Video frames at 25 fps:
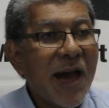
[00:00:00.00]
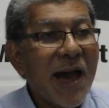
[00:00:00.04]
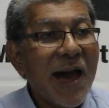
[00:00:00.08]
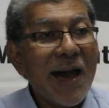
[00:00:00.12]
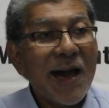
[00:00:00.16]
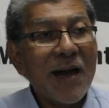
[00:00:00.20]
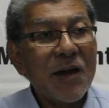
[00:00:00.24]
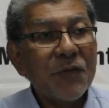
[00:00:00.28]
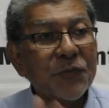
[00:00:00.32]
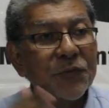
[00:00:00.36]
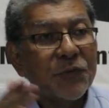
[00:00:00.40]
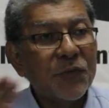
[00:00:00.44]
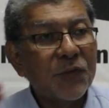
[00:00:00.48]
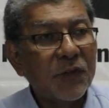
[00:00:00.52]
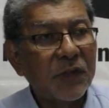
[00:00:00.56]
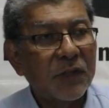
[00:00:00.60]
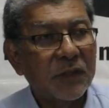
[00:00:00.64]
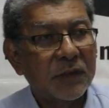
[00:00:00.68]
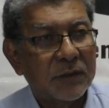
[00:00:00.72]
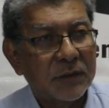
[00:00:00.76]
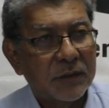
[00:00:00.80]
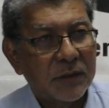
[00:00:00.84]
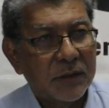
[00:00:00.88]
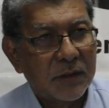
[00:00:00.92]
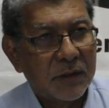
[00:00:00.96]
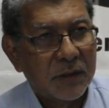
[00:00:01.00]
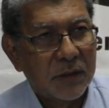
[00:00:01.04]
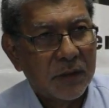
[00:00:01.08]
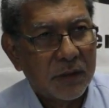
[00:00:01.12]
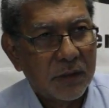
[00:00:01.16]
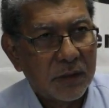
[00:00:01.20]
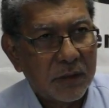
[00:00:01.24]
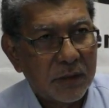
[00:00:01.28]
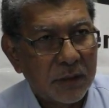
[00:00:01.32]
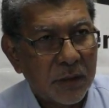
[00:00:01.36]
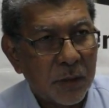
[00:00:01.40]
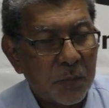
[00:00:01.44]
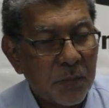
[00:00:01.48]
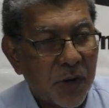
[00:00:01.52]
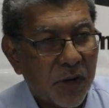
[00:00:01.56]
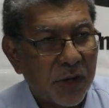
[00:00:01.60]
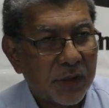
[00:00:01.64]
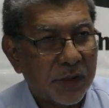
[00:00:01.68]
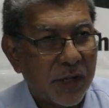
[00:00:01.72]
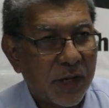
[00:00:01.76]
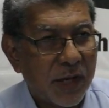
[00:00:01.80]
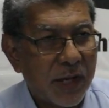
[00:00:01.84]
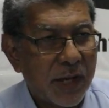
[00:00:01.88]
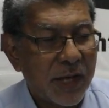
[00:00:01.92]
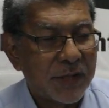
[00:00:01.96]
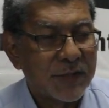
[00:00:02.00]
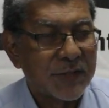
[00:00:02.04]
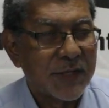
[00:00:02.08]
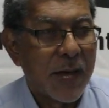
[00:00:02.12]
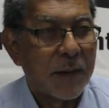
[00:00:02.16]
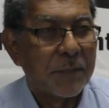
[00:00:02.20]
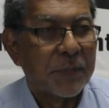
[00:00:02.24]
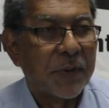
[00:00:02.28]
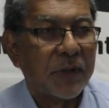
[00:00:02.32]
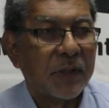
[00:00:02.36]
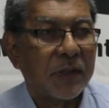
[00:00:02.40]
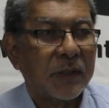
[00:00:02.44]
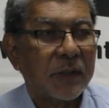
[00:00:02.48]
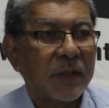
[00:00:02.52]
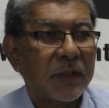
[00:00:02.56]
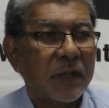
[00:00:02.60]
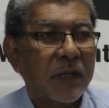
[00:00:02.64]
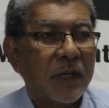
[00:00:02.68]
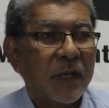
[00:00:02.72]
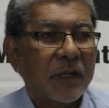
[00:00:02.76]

after the murder has happened,